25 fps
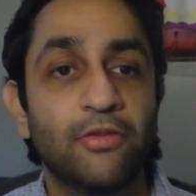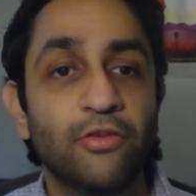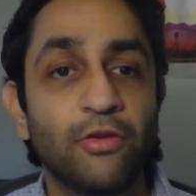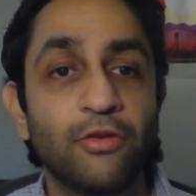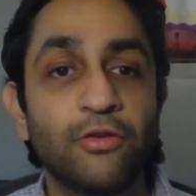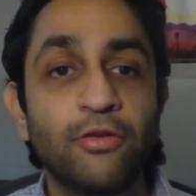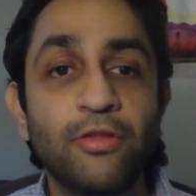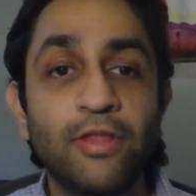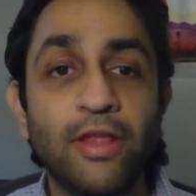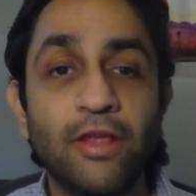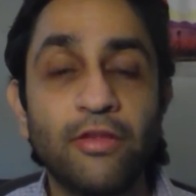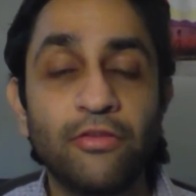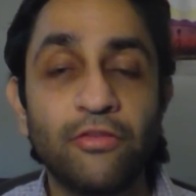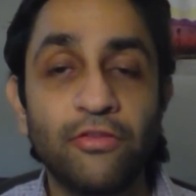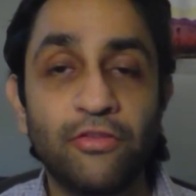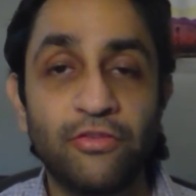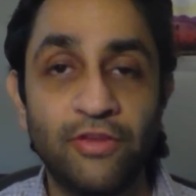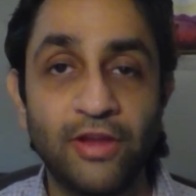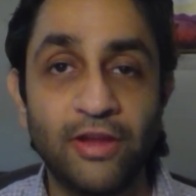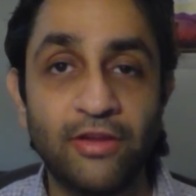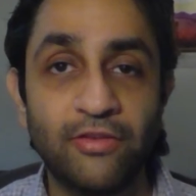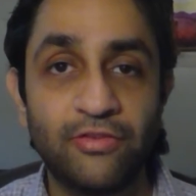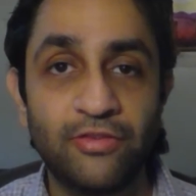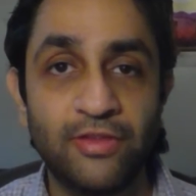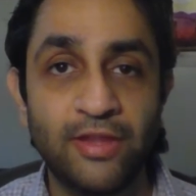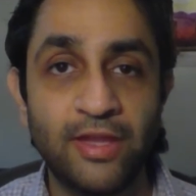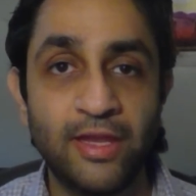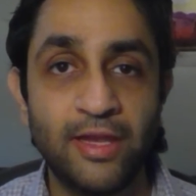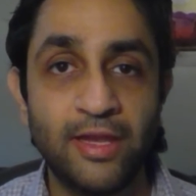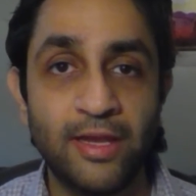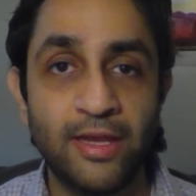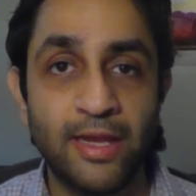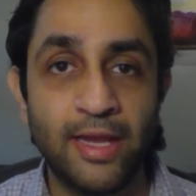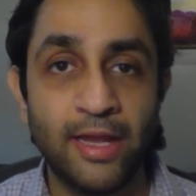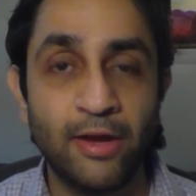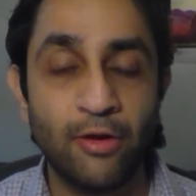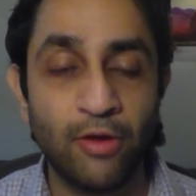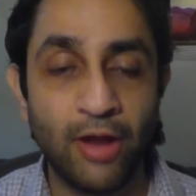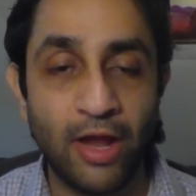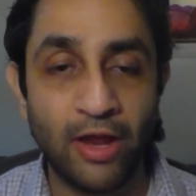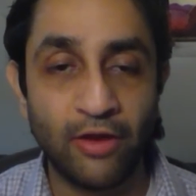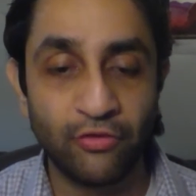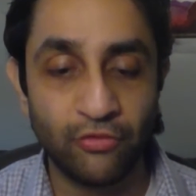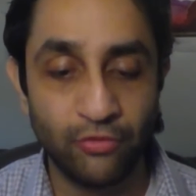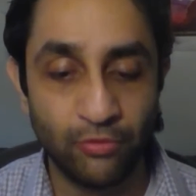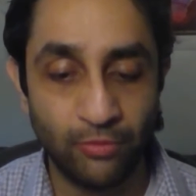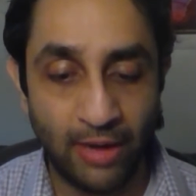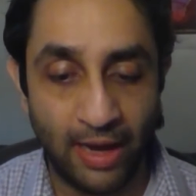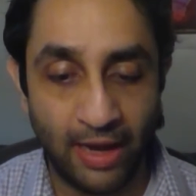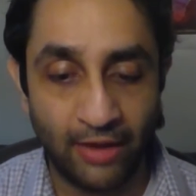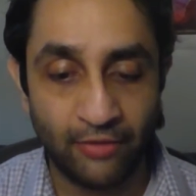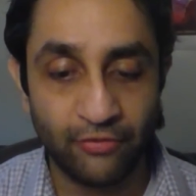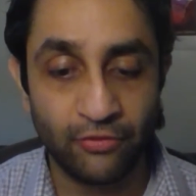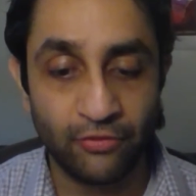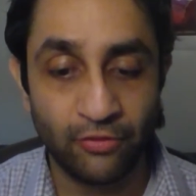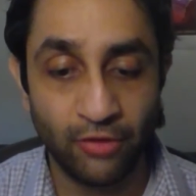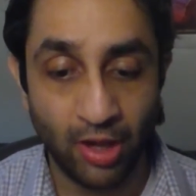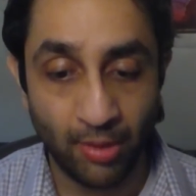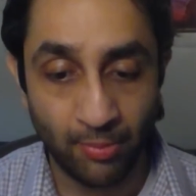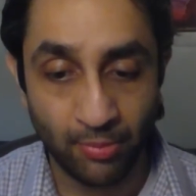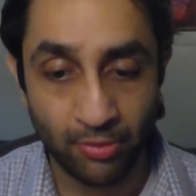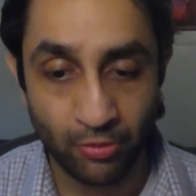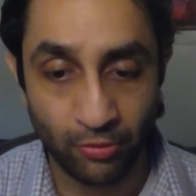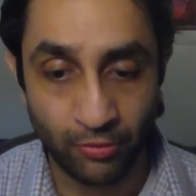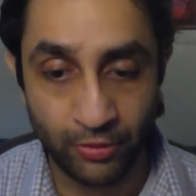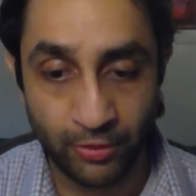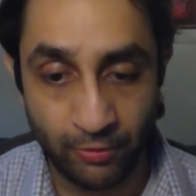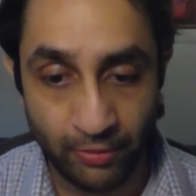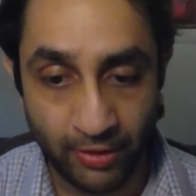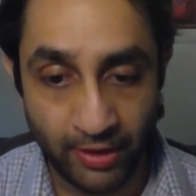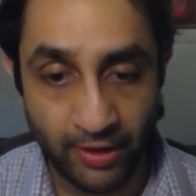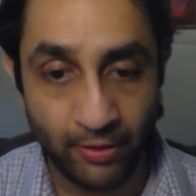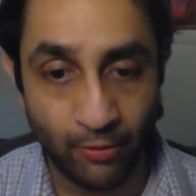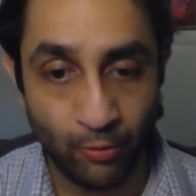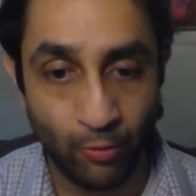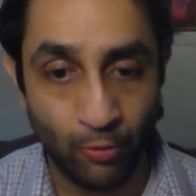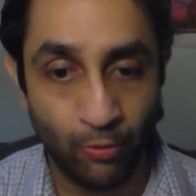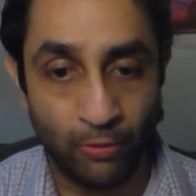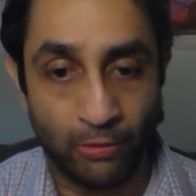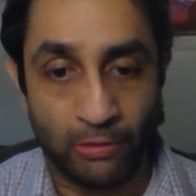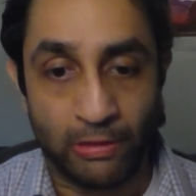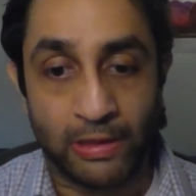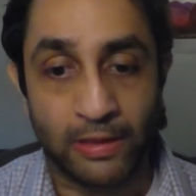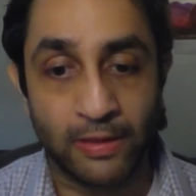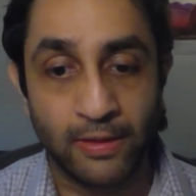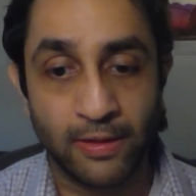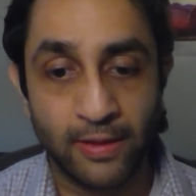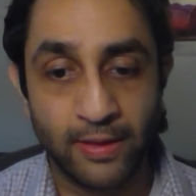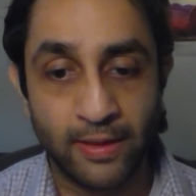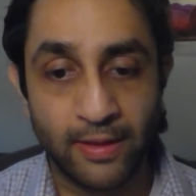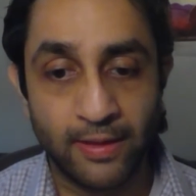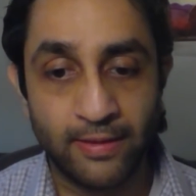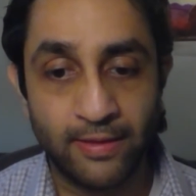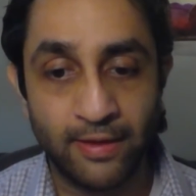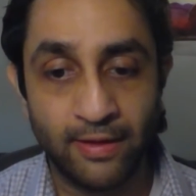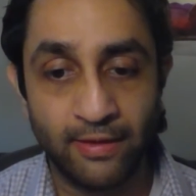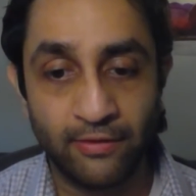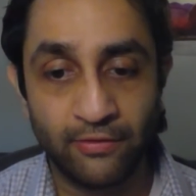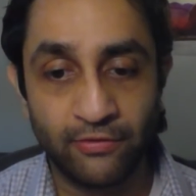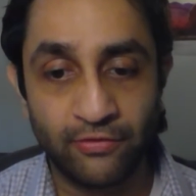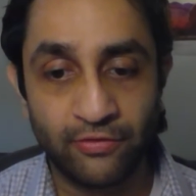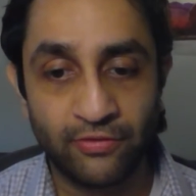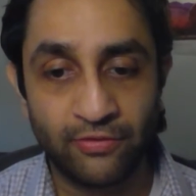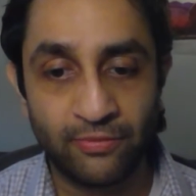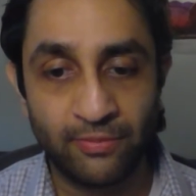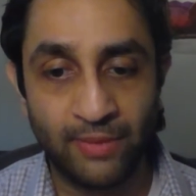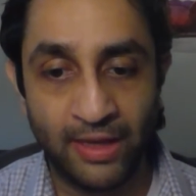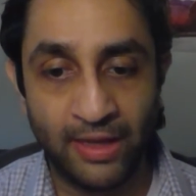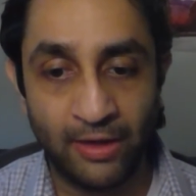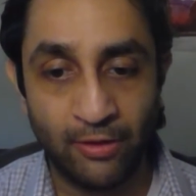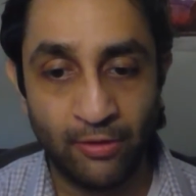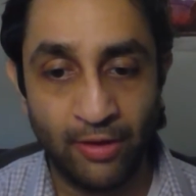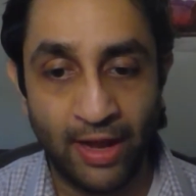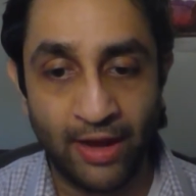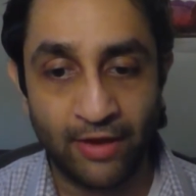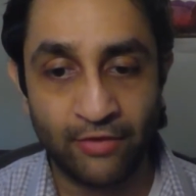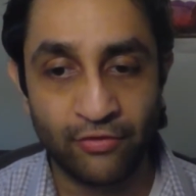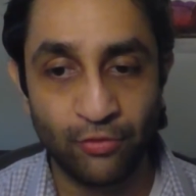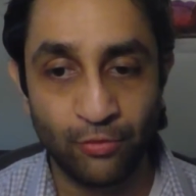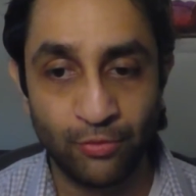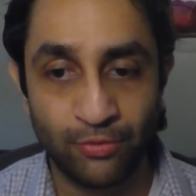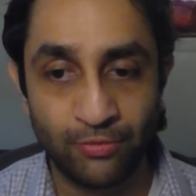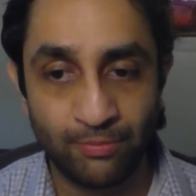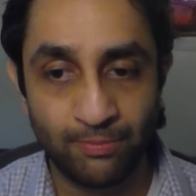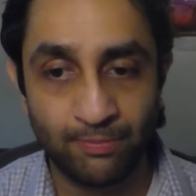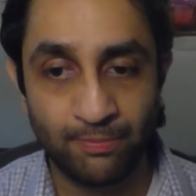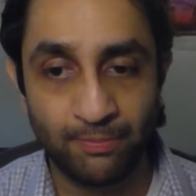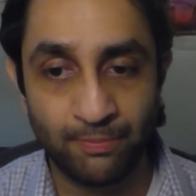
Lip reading: So in 2006, the International Astronomical Union, or this international